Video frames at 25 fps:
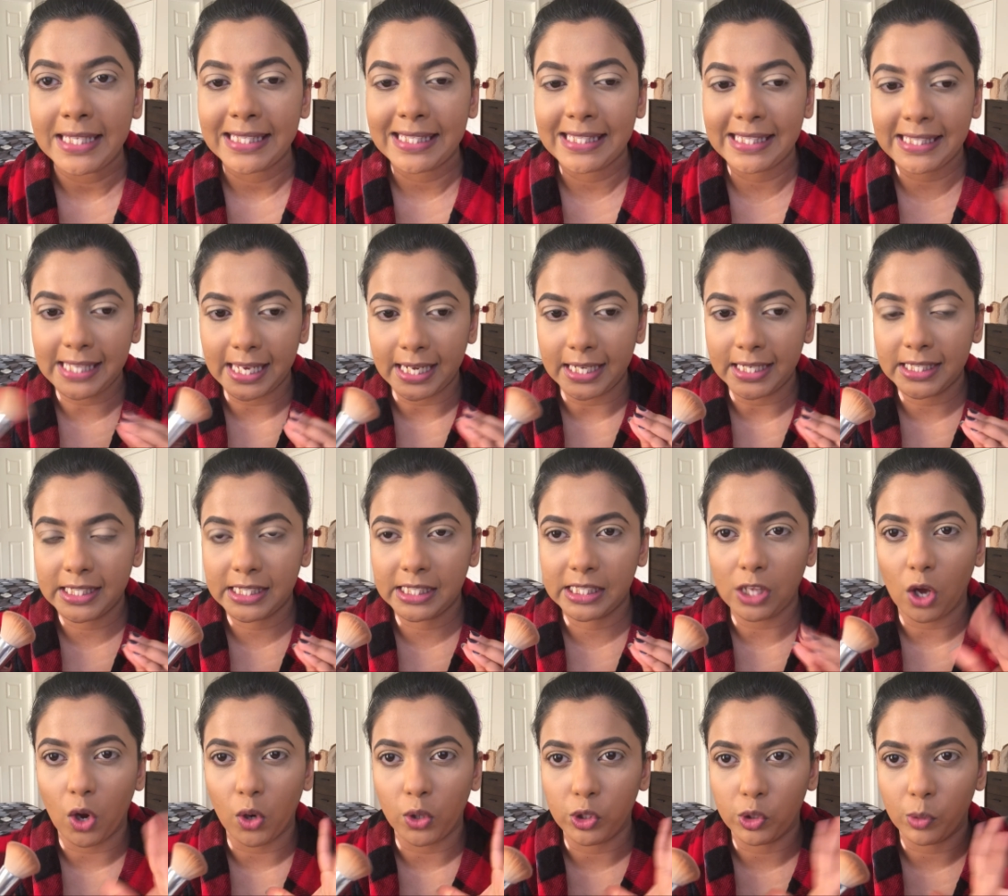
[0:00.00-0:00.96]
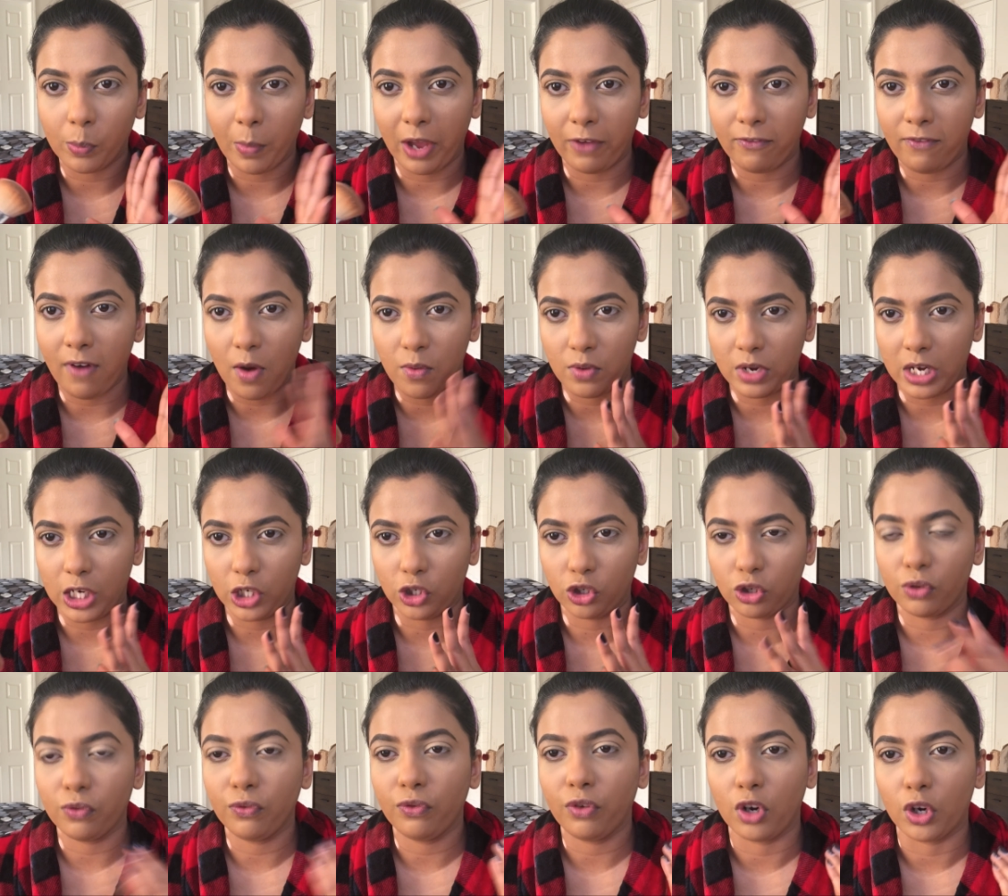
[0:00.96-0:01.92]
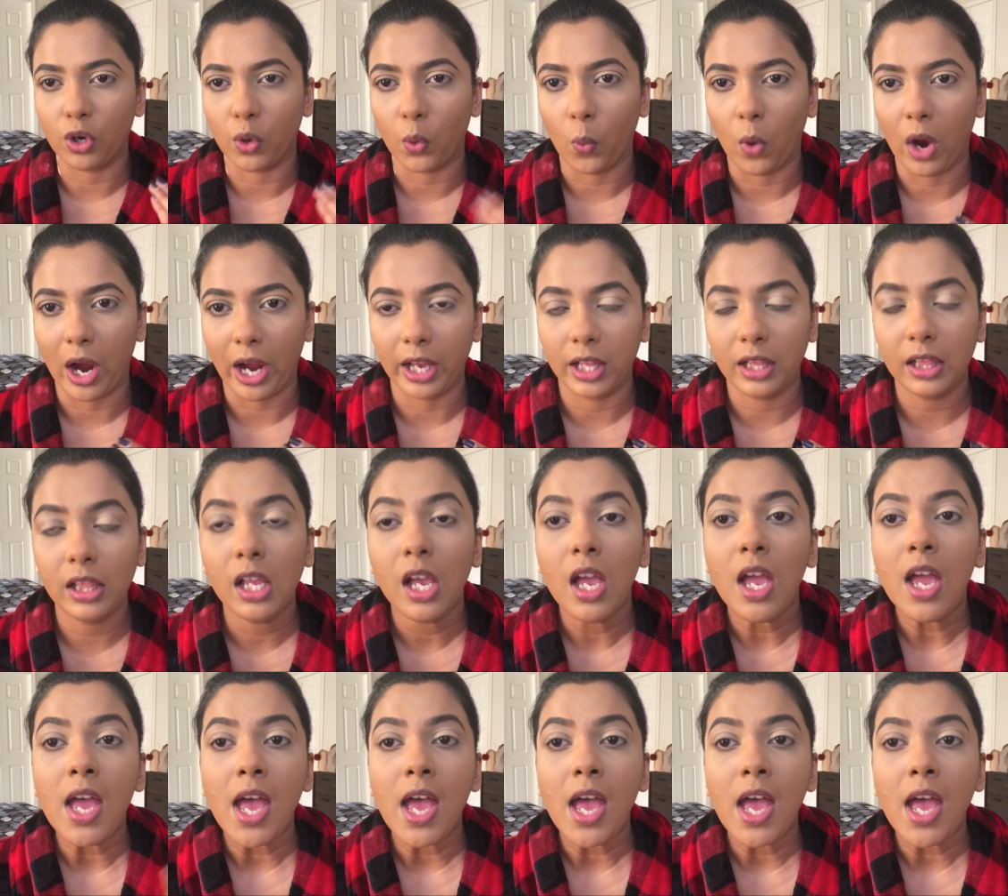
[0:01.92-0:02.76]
sets onto my foundation for a while.